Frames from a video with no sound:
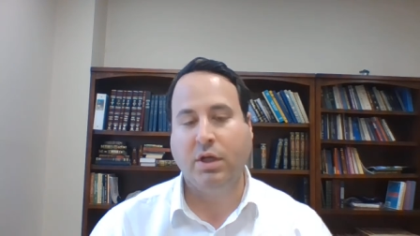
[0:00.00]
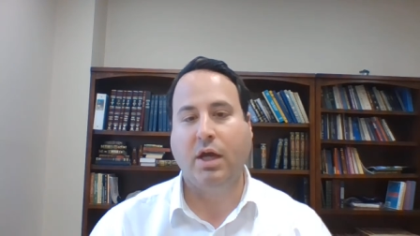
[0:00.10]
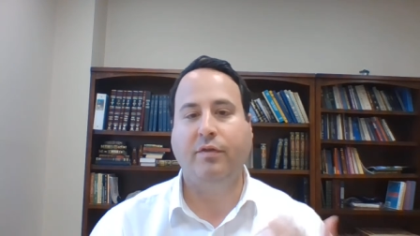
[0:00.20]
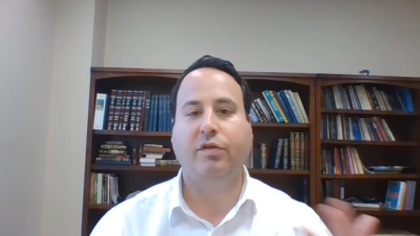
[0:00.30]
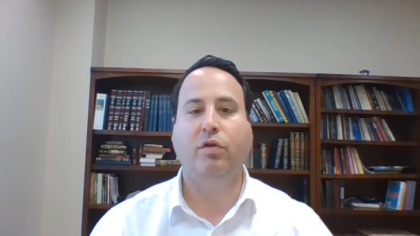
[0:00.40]

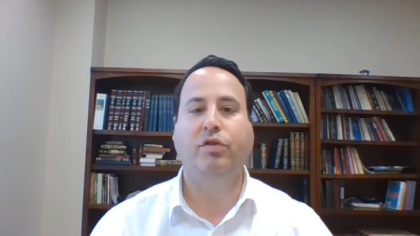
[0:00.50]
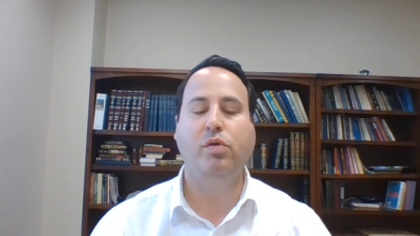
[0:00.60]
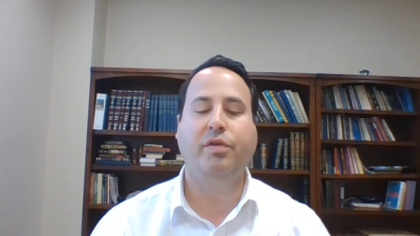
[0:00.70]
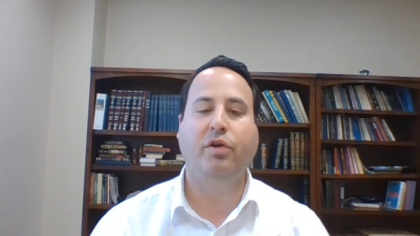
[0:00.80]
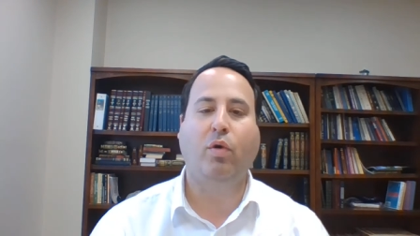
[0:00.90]
And so too
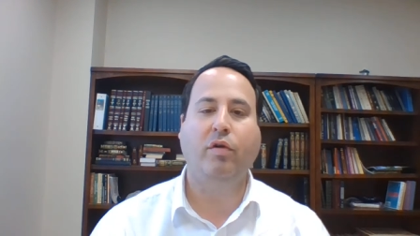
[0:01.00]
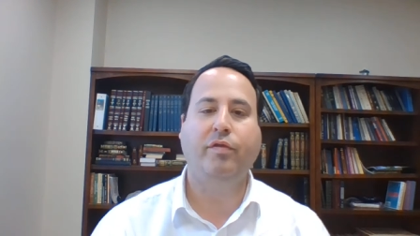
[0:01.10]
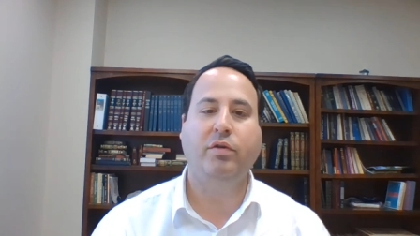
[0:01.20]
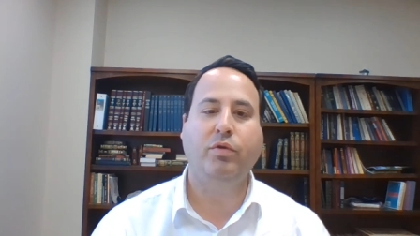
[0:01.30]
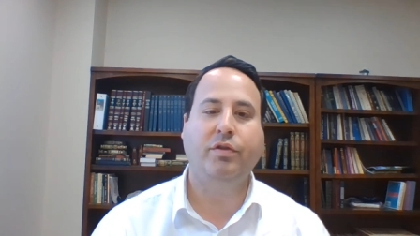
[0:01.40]
with an
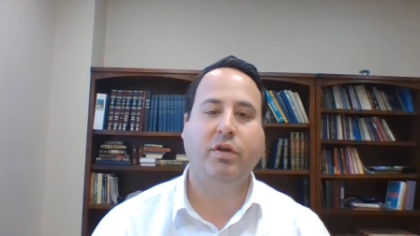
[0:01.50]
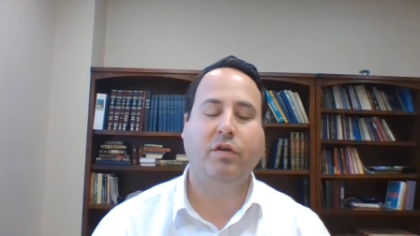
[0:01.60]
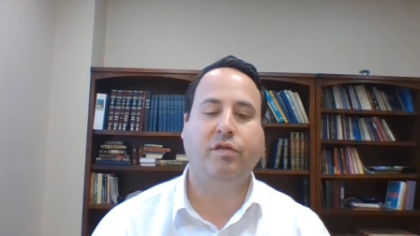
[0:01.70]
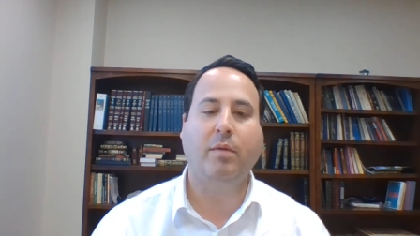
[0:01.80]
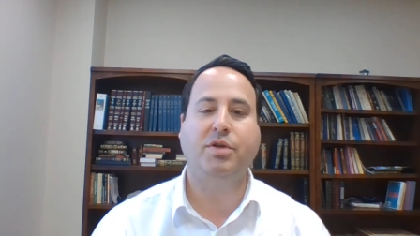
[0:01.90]
orphan, with the
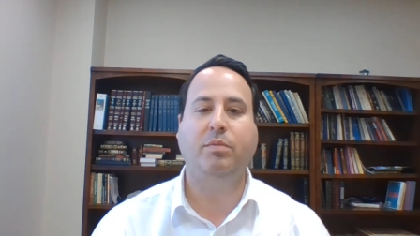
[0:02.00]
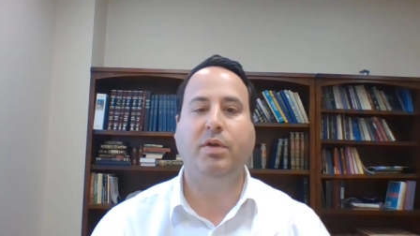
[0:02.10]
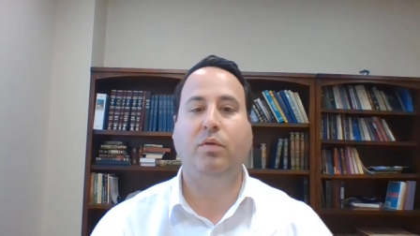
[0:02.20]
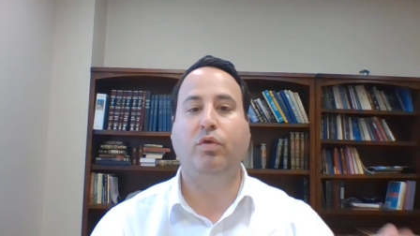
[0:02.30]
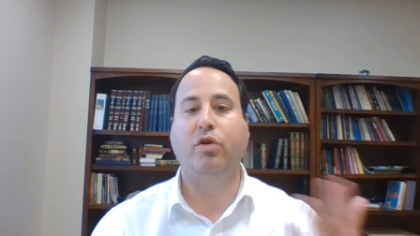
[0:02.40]
assumption
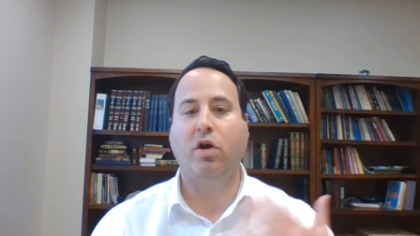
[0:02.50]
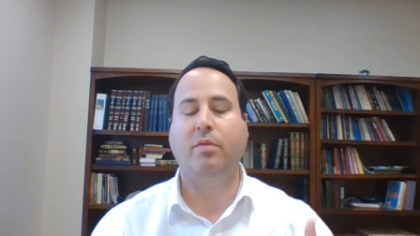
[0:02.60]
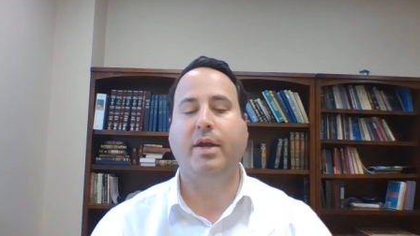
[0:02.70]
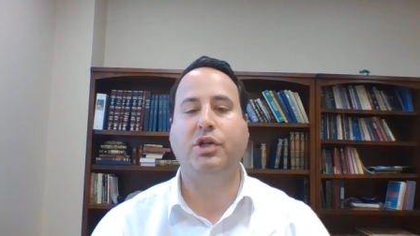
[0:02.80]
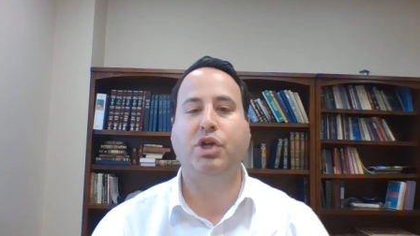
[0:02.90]
being we're talking
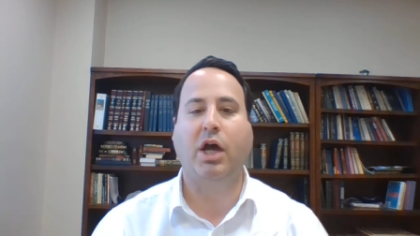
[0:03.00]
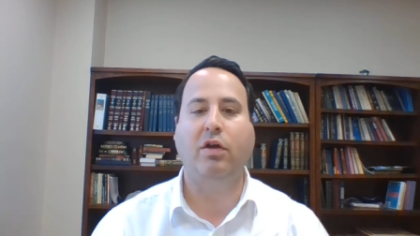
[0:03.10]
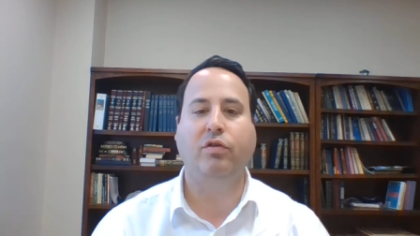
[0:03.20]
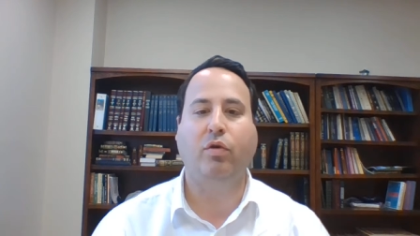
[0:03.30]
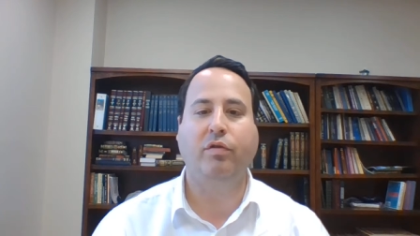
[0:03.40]
about a
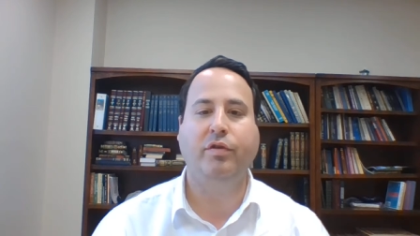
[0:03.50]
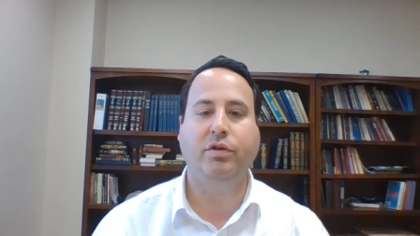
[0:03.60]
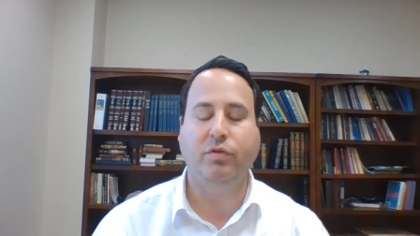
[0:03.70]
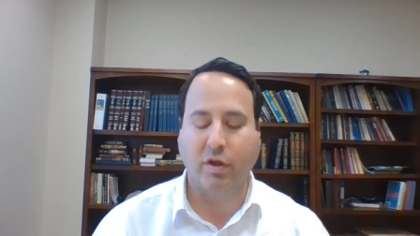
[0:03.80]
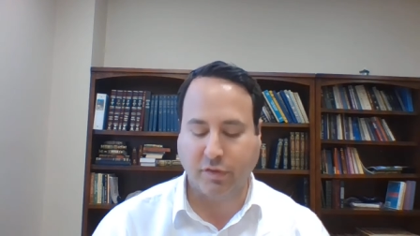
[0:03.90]
child orphan
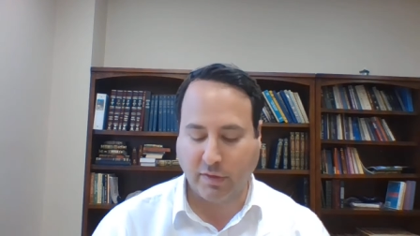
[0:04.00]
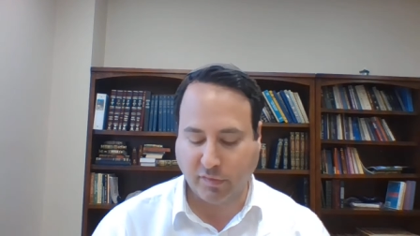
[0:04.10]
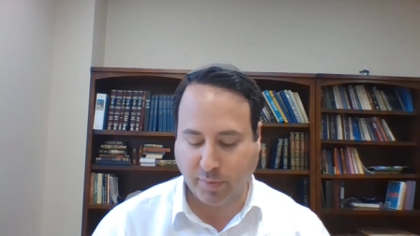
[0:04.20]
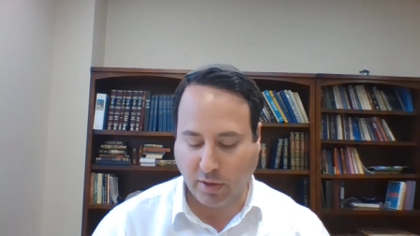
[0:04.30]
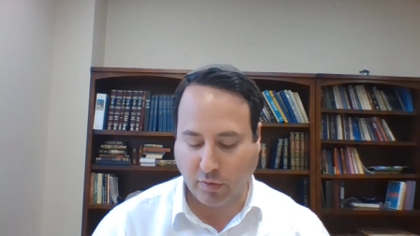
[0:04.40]
who doesn't have
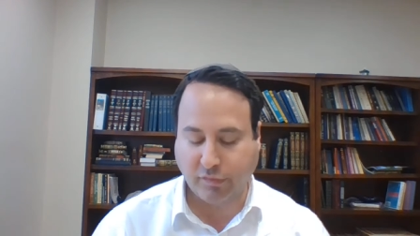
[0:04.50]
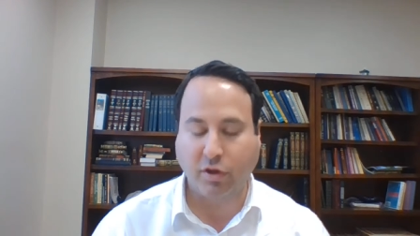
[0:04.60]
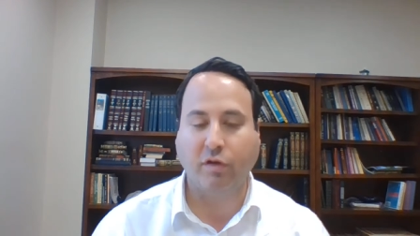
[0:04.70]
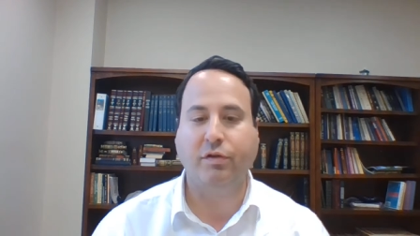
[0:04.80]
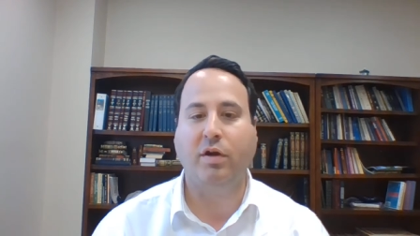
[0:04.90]
his parents and
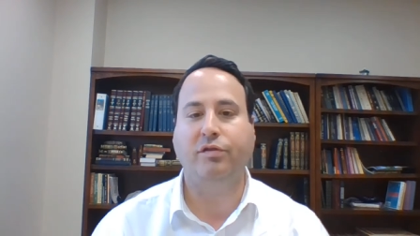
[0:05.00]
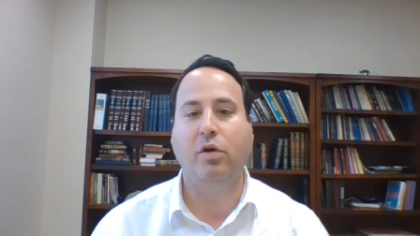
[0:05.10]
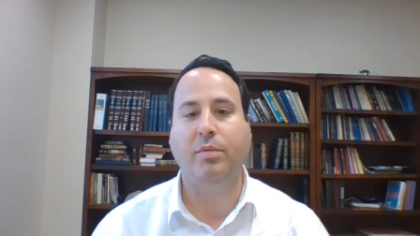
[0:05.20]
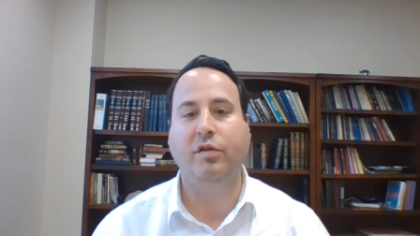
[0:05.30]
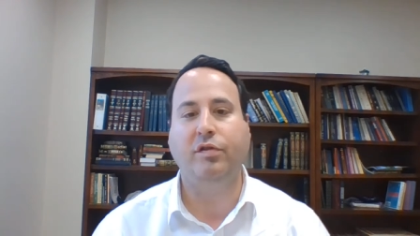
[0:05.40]
also has
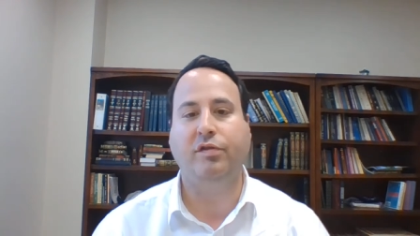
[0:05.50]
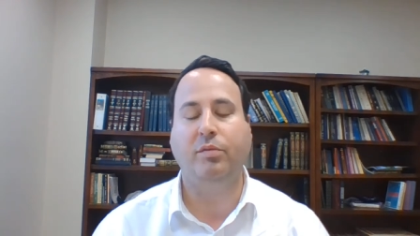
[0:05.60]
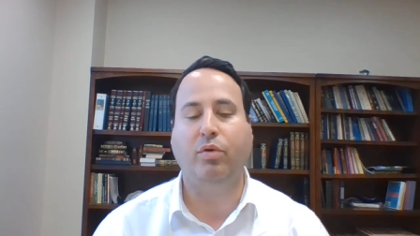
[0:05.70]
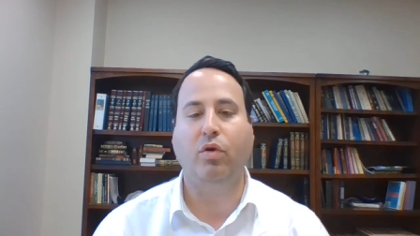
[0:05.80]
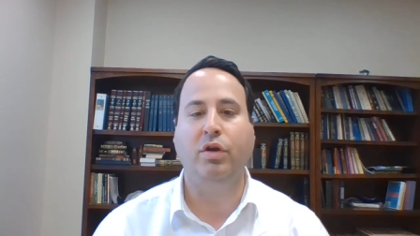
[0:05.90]
no means of
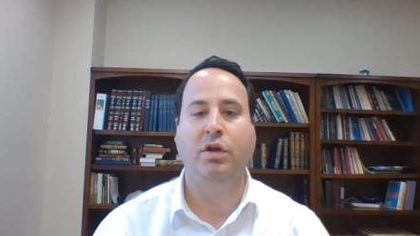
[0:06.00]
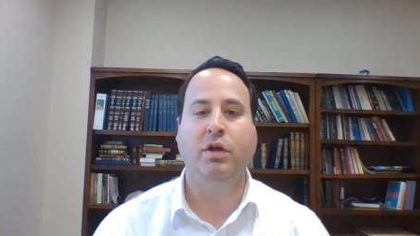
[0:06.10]
support.